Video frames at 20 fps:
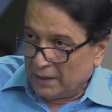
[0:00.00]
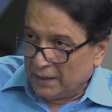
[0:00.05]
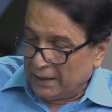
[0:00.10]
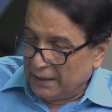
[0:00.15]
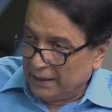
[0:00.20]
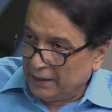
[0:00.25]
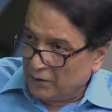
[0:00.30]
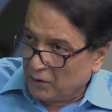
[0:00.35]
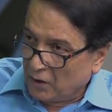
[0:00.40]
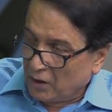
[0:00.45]

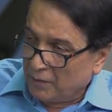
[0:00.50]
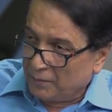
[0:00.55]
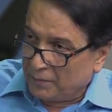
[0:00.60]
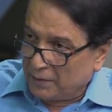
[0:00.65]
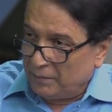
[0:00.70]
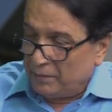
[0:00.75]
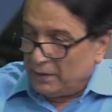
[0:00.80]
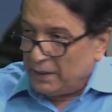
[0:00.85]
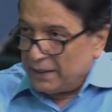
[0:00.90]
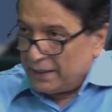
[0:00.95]

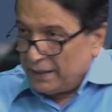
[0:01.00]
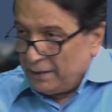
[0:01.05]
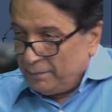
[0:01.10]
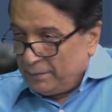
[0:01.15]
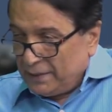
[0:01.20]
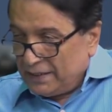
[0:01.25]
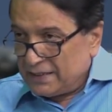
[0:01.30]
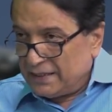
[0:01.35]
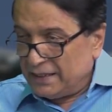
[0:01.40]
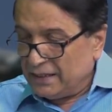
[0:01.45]
Interoperability
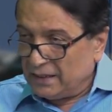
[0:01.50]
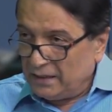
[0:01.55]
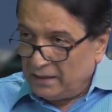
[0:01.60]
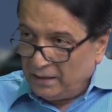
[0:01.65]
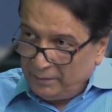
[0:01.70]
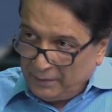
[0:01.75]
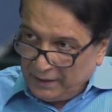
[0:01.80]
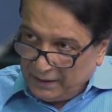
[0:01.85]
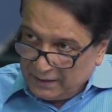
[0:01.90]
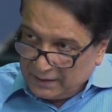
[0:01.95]

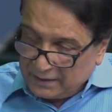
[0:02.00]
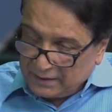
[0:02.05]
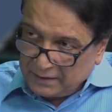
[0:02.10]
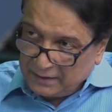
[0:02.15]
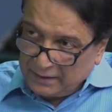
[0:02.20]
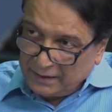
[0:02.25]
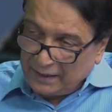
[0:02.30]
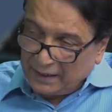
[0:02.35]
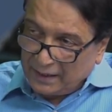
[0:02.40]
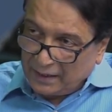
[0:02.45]
basically means
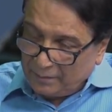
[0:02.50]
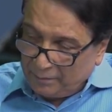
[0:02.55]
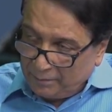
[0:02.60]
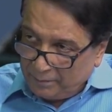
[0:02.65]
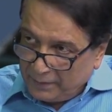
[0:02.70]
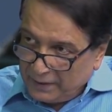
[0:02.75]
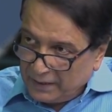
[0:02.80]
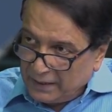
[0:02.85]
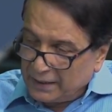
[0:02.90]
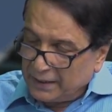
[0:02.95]
the
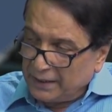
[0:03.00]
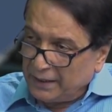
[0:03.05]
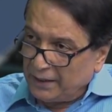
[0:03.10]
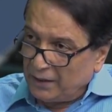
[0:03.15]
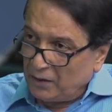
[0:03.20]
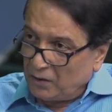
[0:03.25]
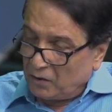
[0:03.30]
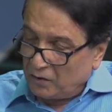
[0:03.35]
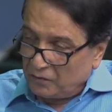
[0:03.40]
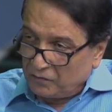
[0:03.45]

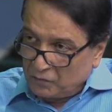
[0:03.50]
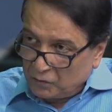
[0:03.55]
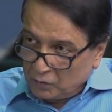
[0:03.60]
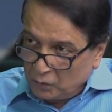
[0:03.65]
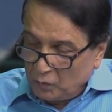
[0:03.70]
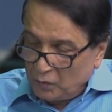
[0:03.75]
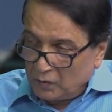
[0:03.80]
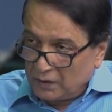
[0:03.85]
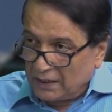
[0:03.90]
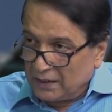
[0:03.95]
ability of
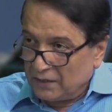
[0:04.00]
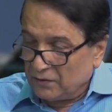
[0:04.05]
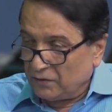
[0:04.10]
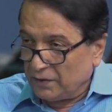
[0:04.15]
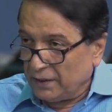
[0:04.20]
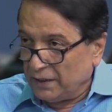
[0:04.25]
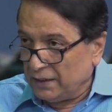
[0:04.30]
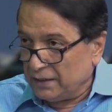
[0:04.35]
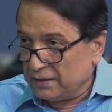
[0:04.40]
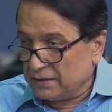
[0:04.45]
two
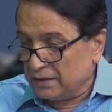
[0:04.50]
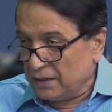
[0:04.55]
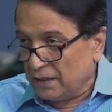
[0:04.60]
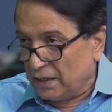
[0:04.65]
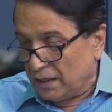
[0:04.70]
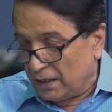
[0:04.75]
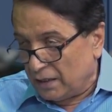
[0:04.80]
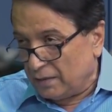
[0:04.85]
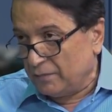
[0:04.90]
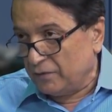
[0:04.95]
countries'
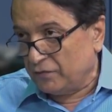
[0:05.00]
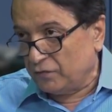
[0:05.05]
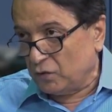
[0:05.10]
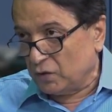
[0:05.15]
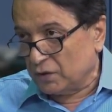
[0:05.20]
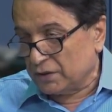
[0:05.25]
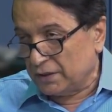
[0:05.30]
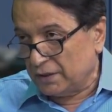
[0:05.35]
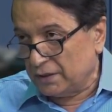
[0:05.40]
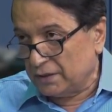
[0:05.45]
armed
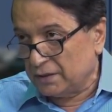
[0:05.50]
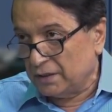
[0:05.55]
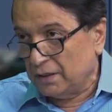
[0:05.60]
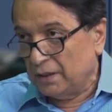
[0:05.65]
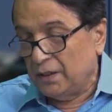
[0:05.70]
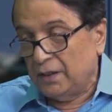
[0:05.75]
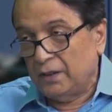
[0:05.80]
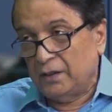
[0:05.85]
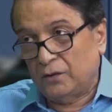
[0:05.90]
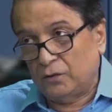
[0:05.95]
forces
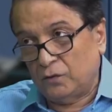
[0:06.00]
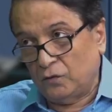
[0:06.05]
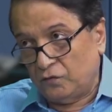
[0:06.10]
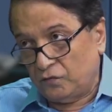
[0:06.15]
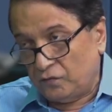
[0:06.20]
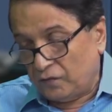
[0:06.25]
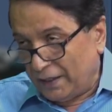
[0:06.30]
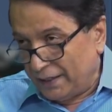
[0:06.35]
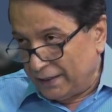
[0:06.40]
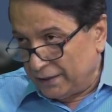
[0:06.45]
to
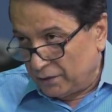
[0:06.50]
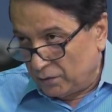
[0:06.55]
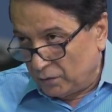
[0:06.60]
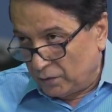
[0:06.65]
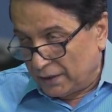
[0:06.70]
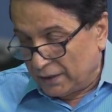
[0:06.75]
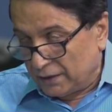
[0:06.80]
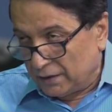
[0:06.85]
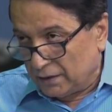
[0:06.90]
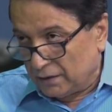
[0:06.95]
fight
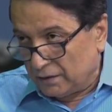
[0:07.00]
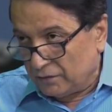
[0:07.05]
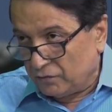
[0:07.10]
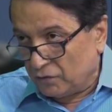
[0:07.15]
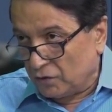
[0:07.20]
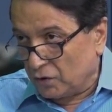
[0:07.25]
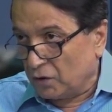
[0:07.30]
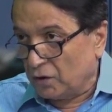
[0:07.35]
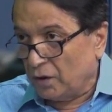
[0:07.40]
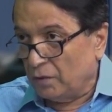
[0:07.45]
together
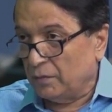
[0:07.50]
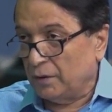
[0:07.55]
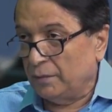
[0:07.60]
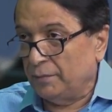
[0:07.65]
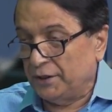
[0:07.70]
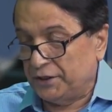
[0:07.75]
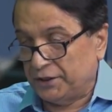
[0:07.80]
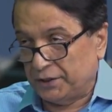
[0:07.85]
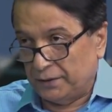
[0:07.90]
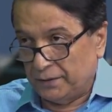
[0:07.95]
for a common
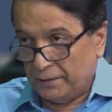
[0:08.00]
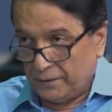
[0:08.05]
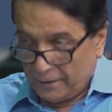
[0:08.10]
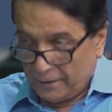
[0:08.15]
mission.